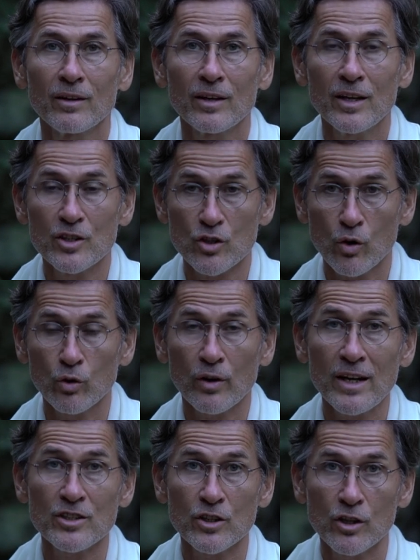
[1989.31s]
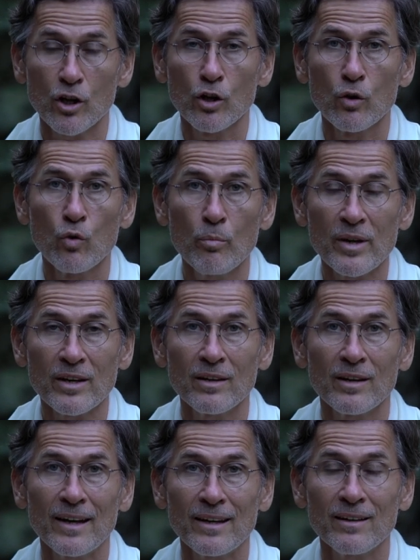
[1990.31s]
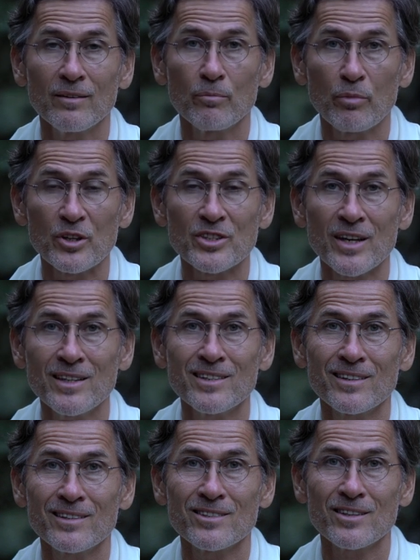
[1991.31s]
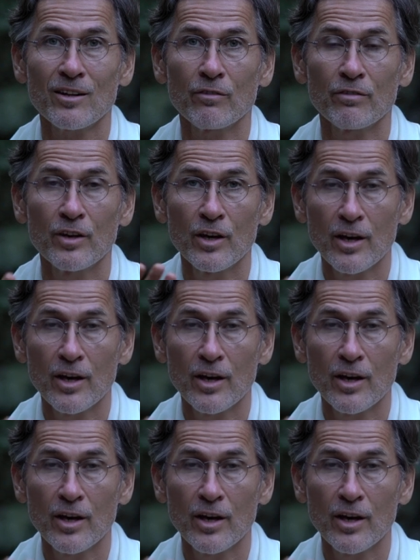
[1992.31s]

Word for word: is already loomingly presenting itself